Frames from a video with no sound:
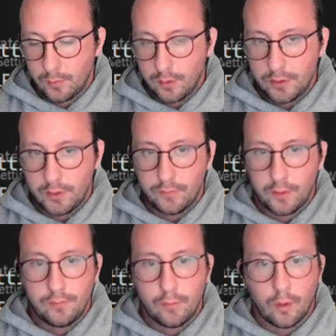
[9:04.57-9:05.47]
one, two,
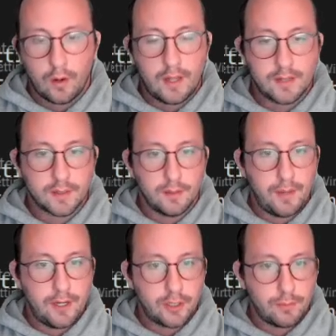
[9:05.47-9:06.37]
three, four
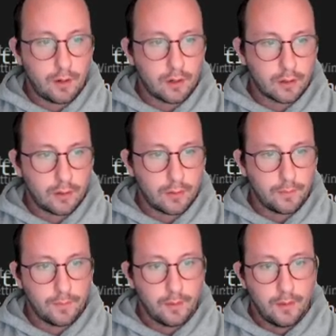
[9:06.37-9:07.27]
exclamation mark.
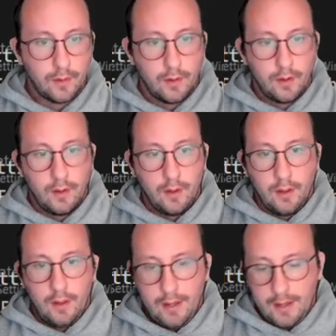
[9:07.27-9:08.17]

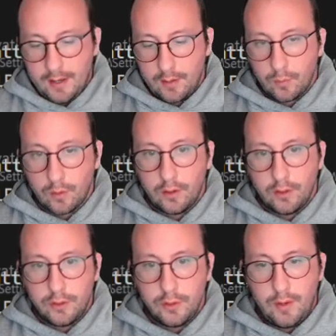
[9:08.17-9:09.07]
And we're going to
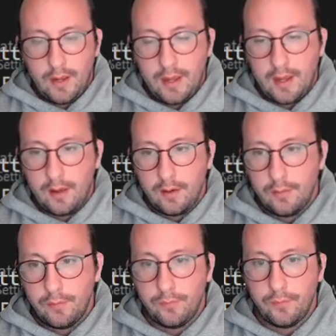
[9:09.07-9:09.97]
do a
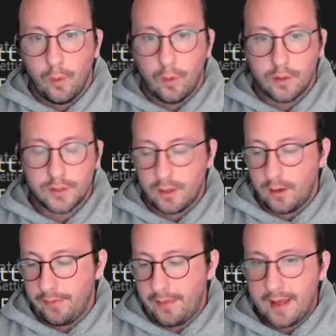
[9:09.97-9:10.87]
force
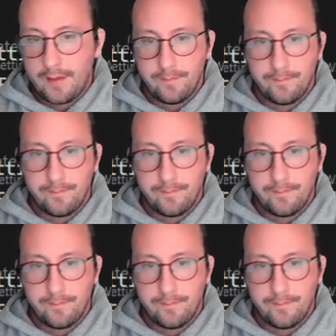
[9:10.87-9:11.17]
on that.